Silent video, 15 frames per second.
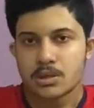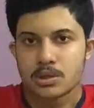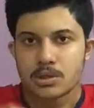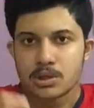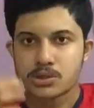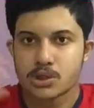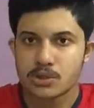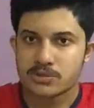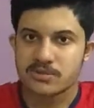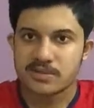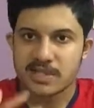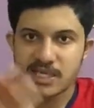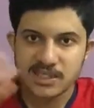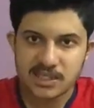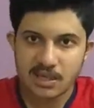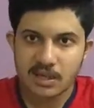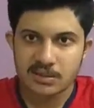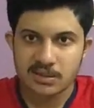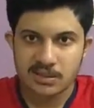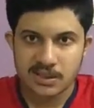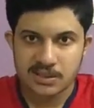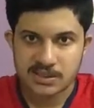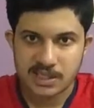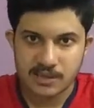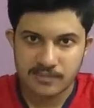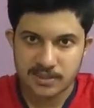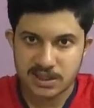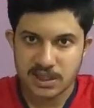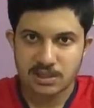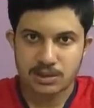So, these are all the things can
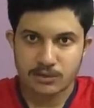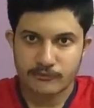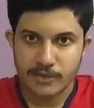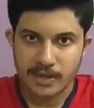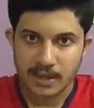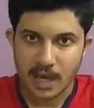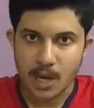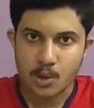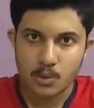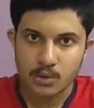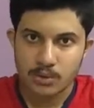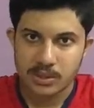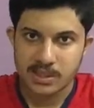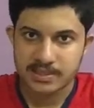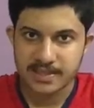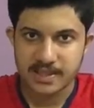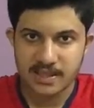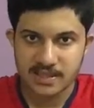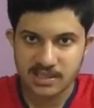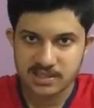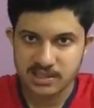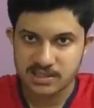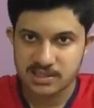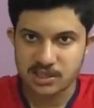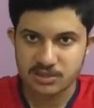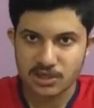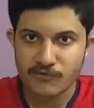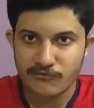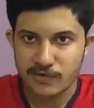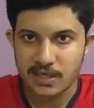be seen through when Rahu is sitting in the 6th
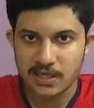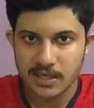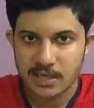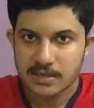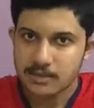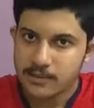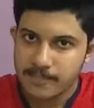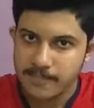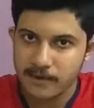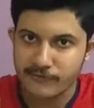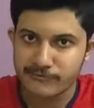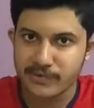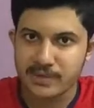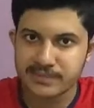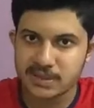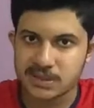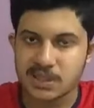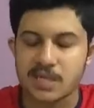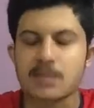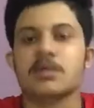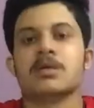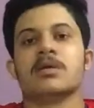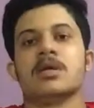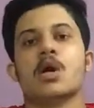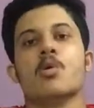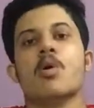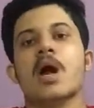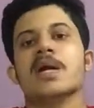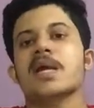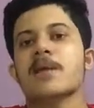house of D9 Navamsa chart.
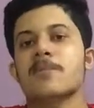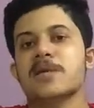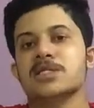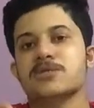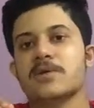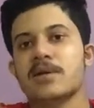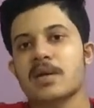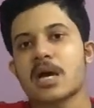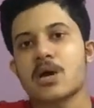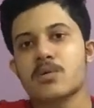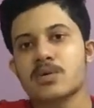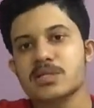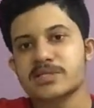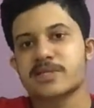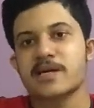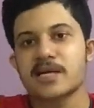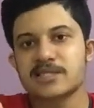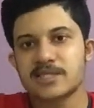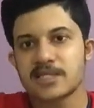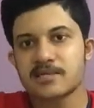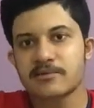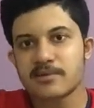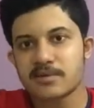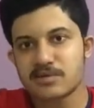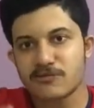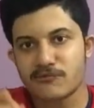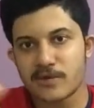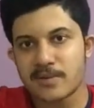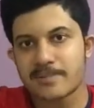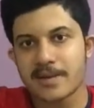Now, what happens when Rahu is conjected with
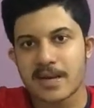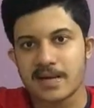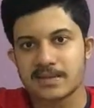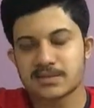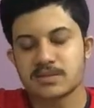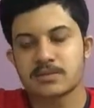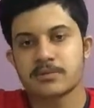different planets?